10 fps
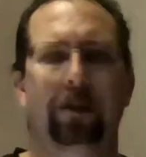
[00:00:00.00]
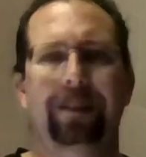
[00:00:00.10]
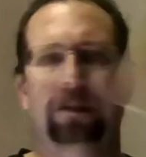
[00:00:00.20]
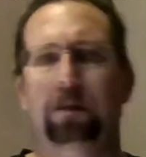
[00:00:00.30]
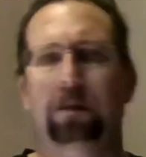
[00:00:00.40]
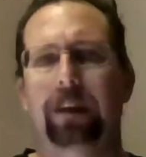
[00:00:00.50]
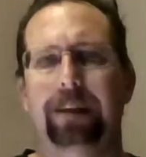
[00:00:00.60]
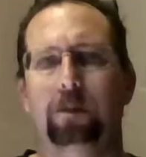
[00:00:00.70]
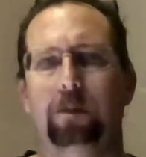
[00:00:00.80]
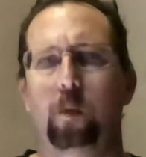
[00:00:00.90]
this one
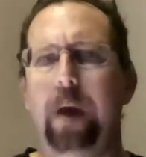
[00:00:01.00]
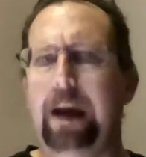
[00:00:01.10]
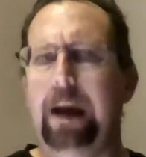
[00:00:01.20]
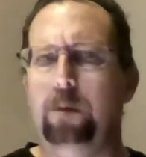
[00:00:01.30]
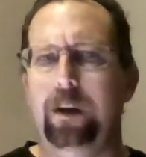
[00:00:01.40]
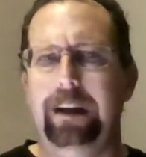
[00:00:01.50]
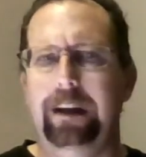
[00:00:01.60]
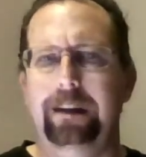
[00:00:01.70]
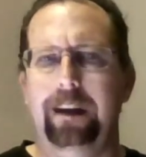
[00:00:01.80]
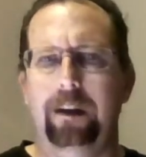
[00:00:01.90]
gets way more
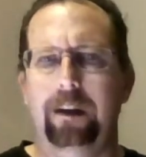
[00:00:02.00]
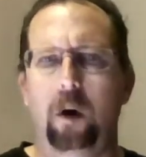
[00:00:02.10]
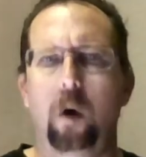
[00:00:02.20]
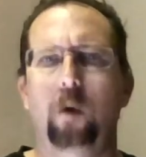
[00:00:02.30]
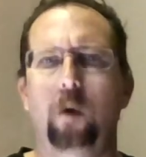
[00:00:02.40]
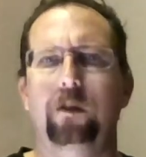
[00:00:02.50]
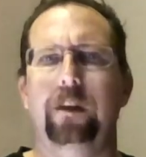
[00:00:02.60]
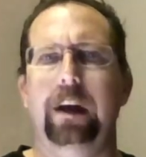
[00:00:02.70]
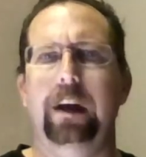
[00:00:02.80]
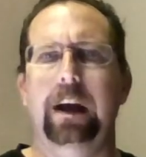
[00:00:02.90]
detail. It holds
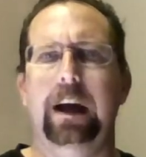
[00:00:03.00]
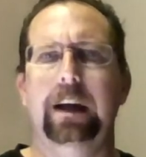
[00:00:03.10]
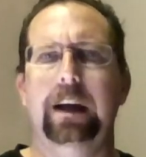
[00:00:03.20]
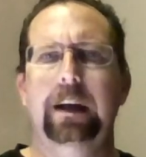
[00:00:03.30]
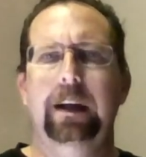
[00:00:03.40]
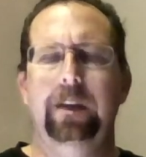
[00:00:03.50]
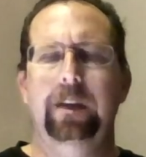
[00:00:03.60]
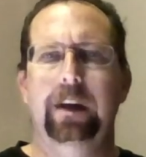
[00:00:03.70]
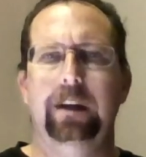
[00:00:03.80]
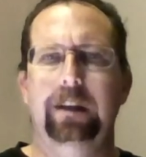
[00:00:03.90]
the
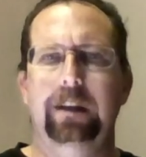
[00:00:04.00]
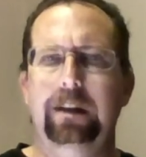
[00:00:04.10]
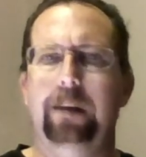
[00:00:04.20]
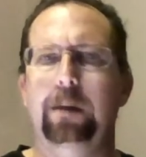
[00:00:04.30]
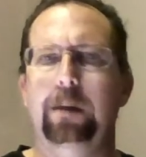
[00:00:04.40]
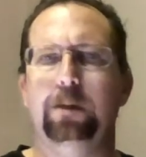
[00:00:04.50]
detail much